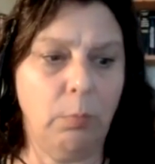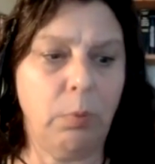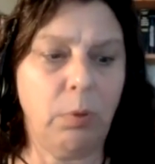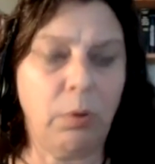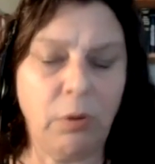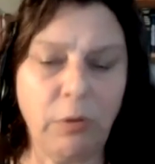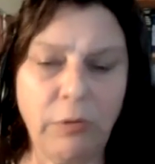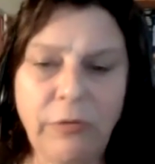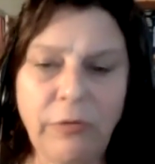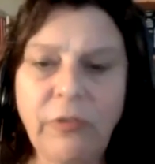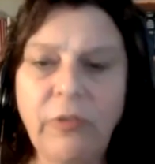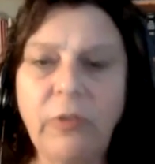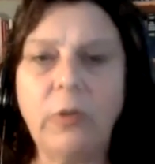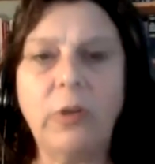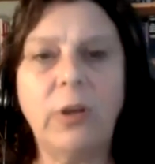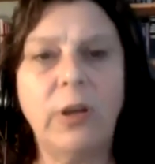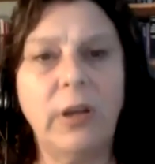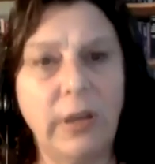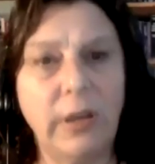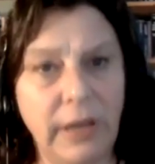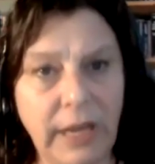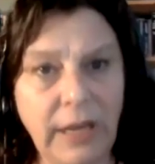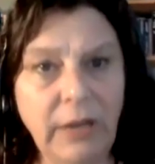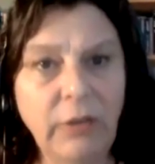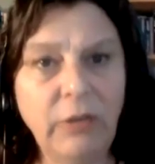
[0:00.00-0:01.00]
personal
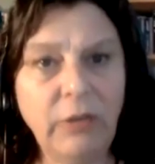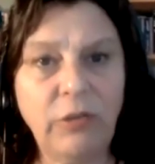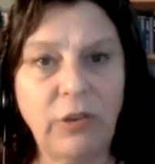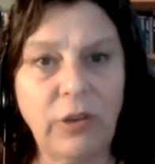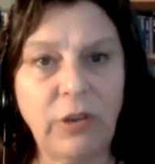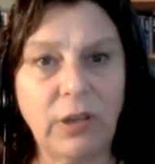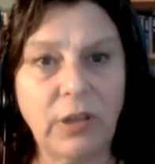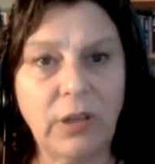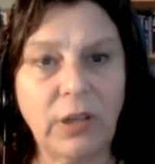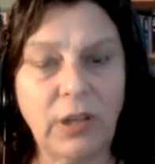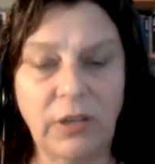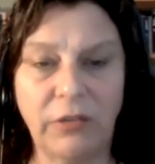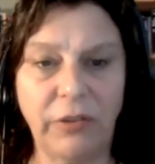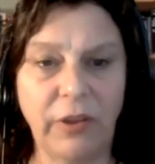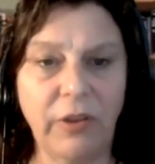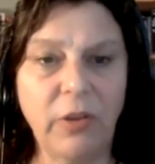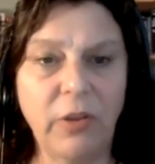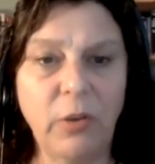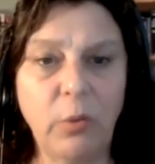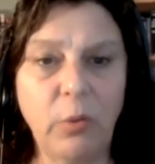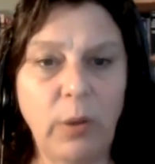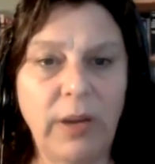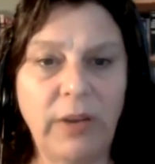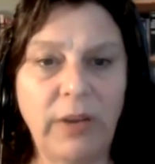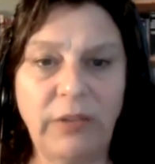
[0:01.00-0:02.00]
connection, because
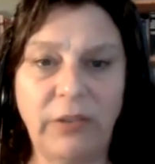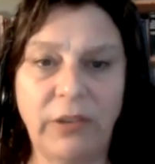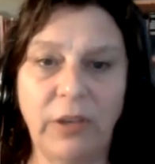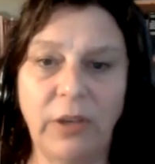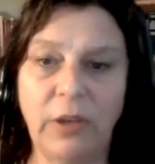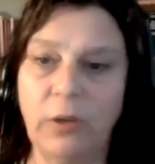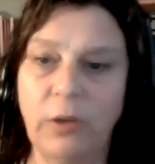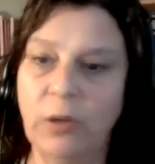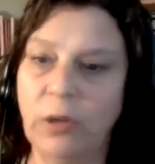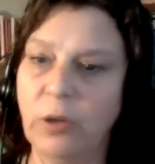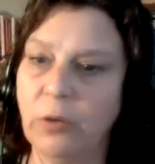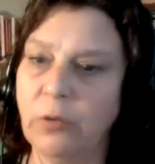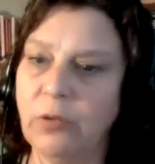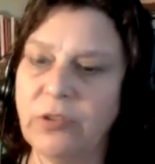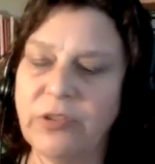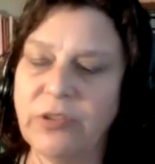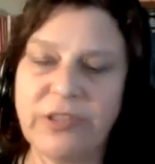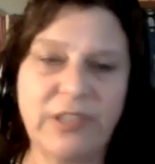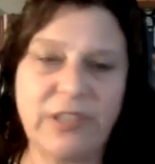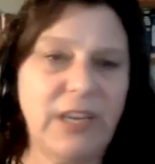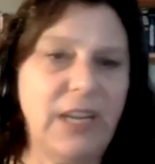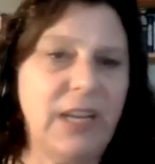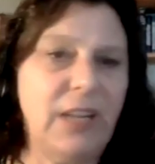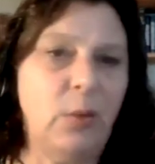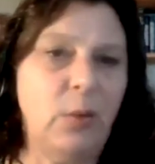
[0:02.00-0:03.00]
otherwise, you know, you're
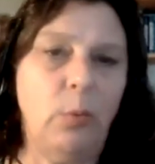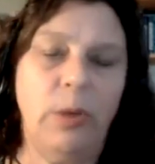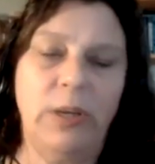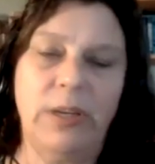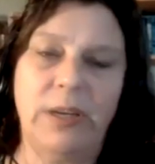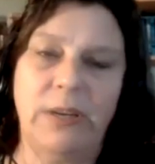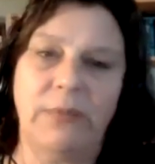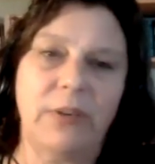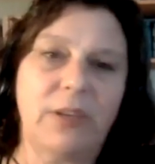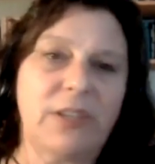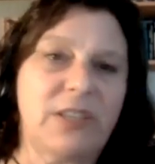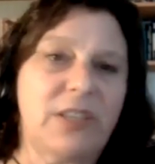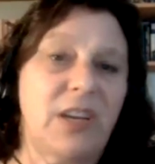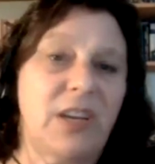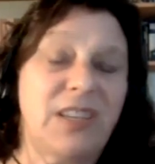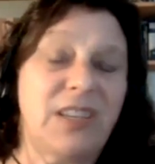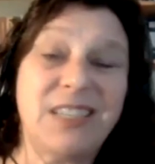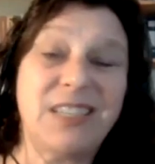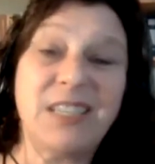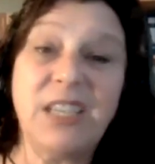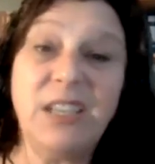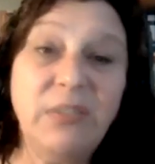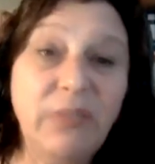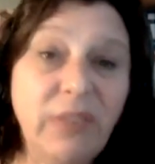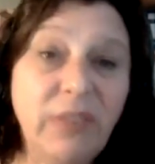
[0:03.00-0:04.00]
just seeing the whatever's on
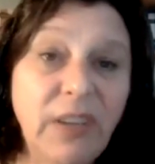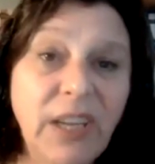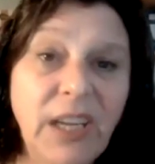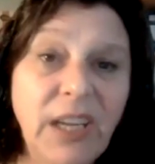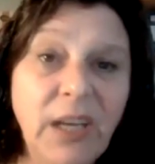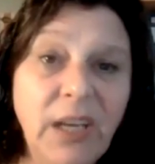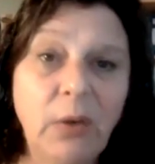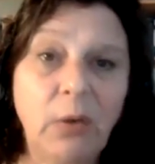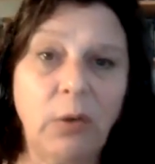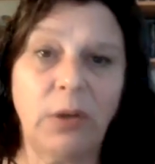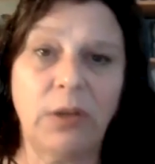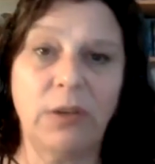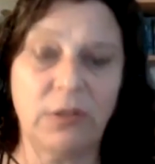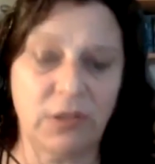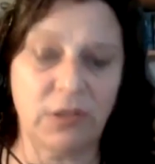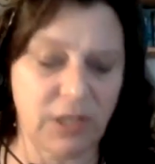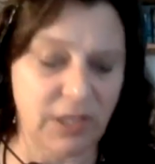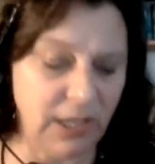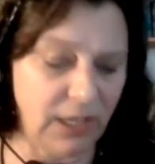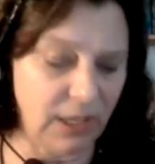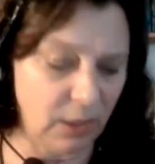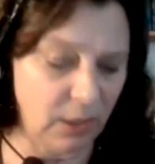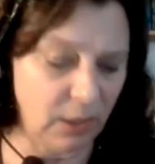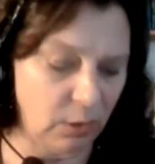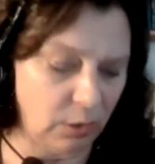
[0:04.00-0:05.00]
TV, or you're
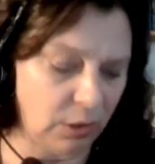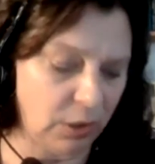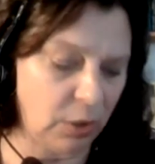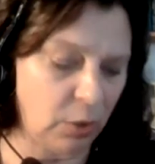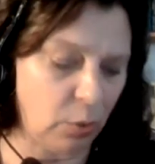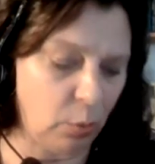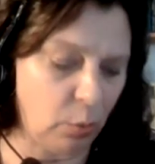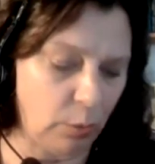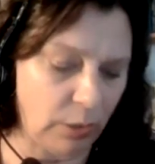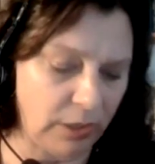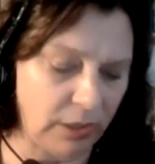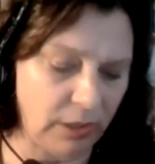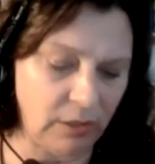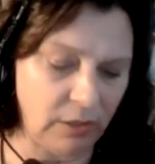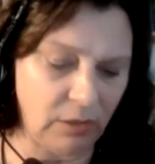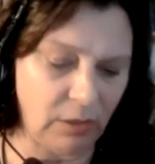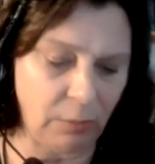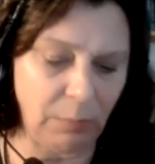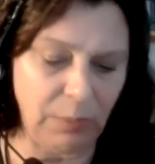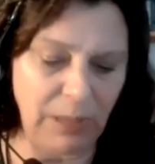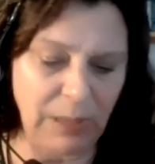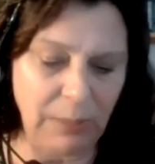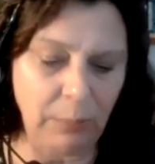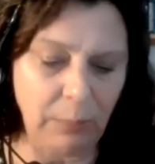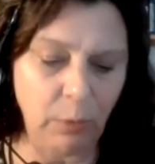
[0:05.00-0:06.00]
seeing, you know, what the
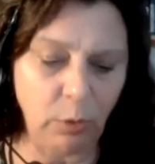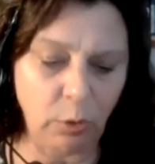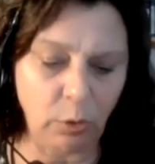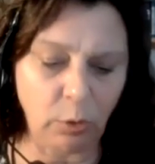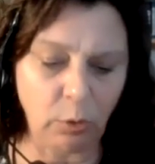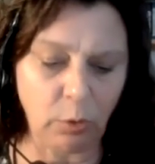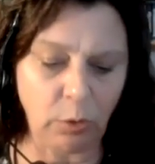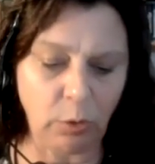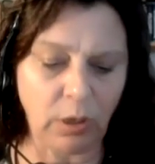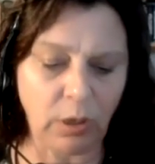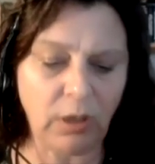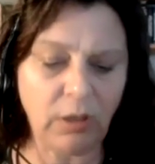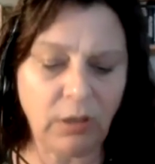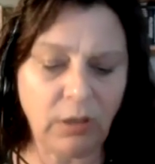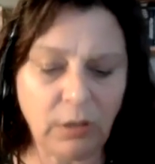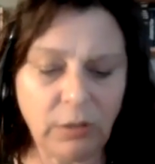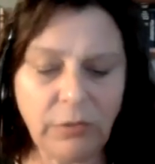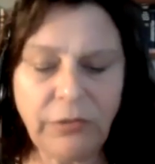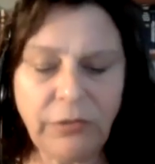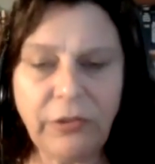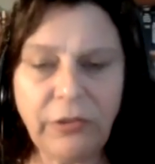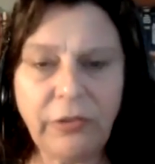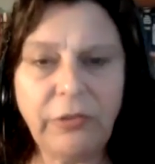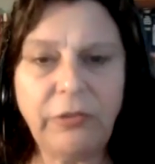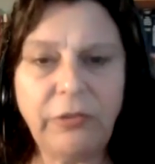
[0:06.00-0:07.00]
people who are
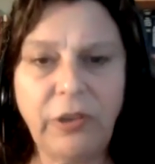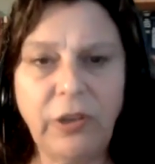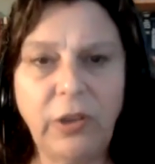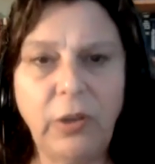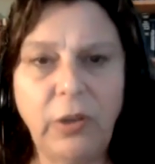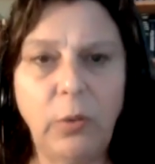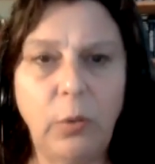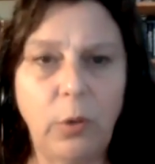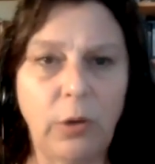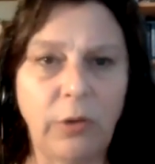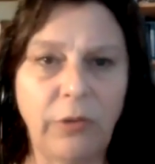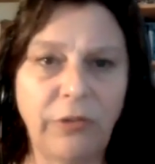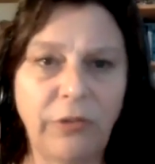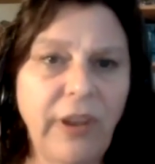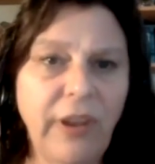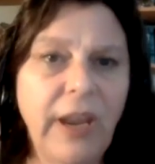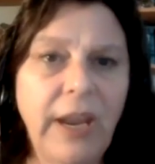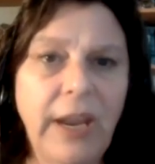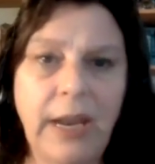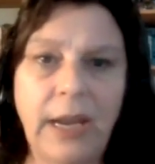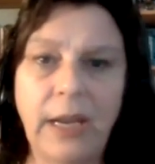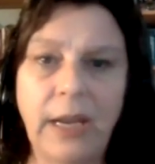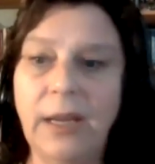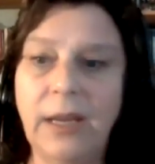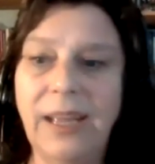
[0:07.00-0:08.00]
closest to you are
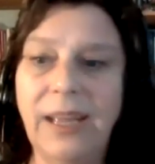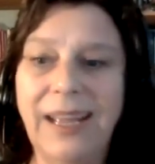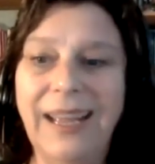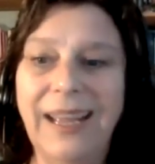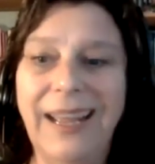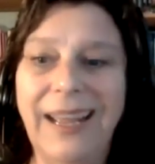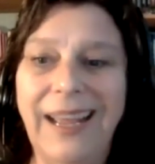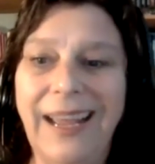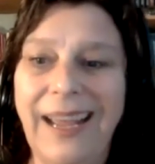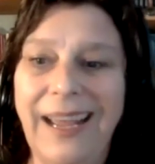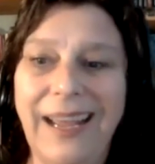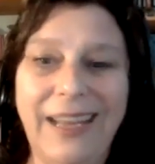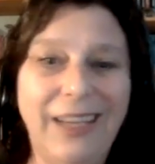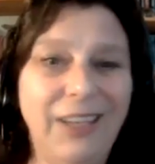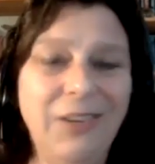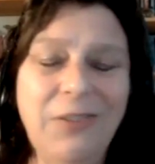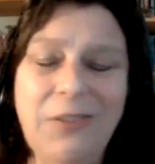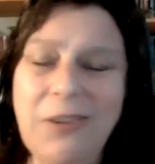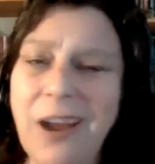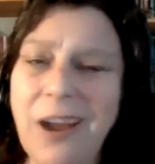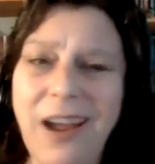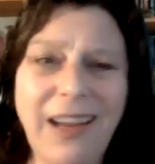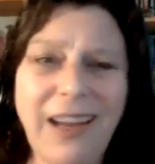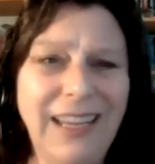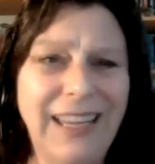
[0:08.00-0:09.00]
saying, and you're
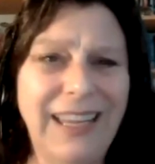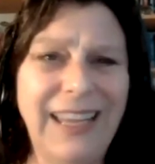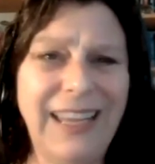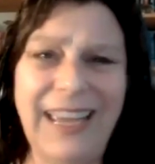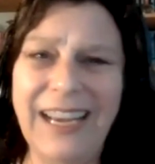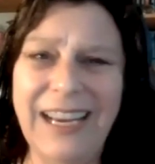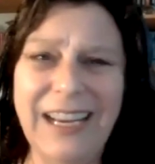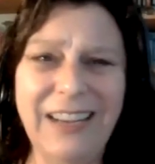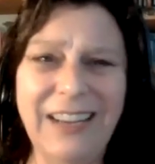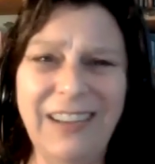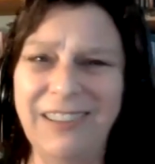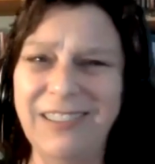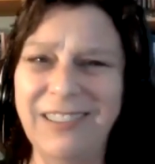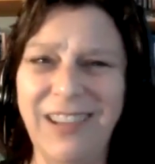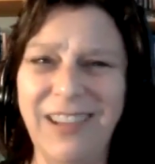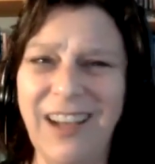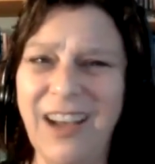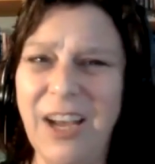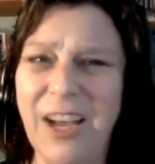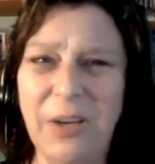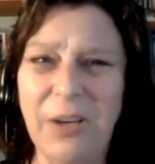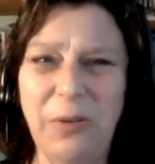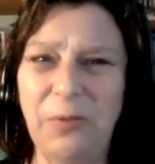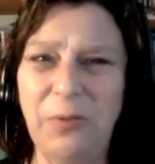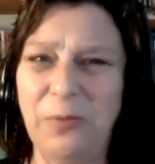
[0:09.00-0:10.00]
not getting a
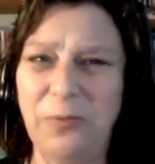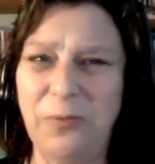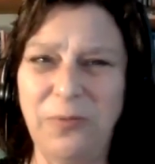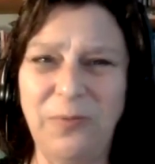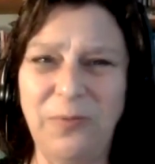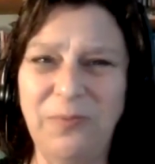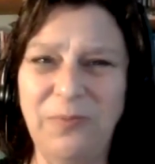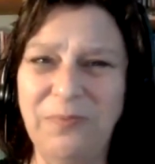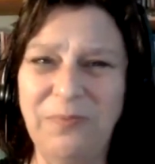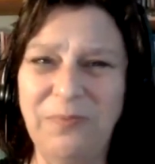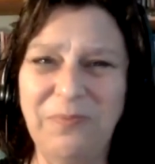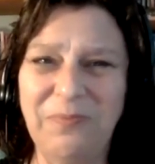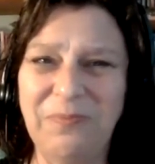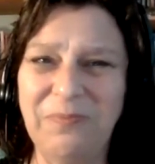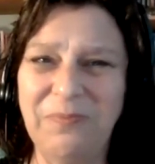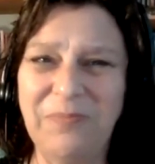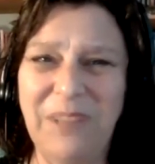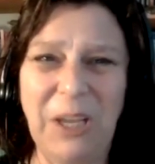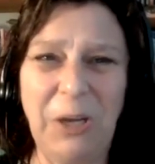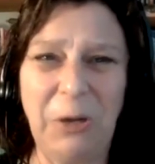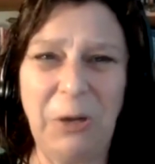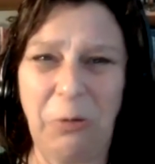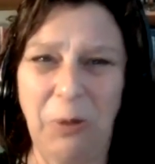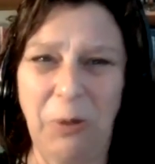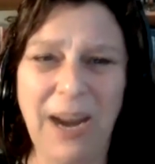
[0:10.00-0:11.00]
lot of
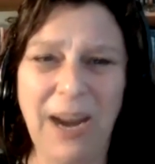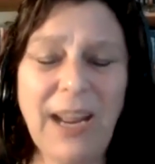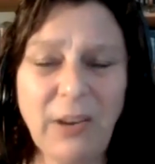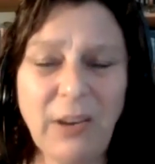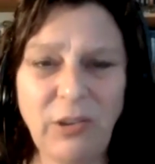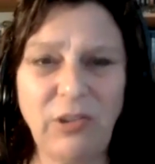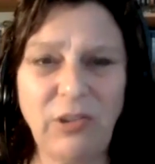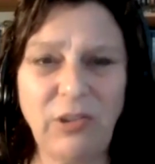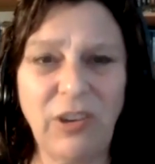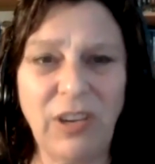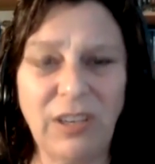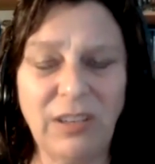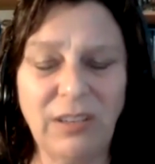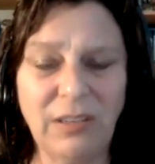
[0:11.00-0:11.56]
interaction.